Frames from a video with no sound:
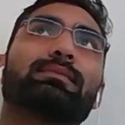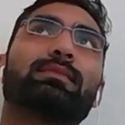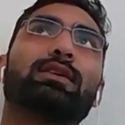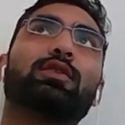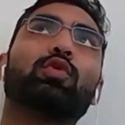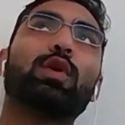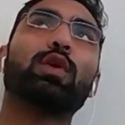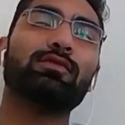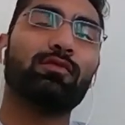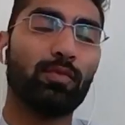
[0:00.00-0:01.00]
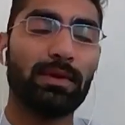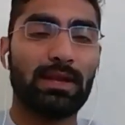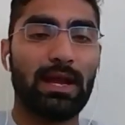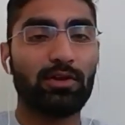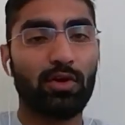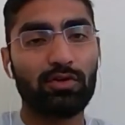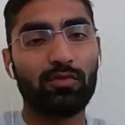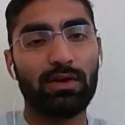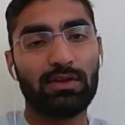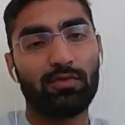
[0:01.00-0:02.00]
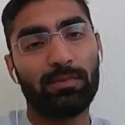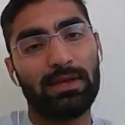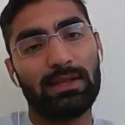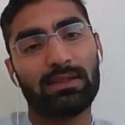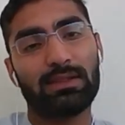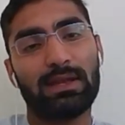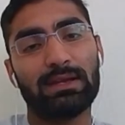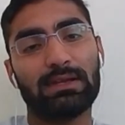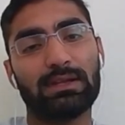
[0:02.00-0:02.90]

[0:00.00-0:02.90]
one woman, I talked to one woman that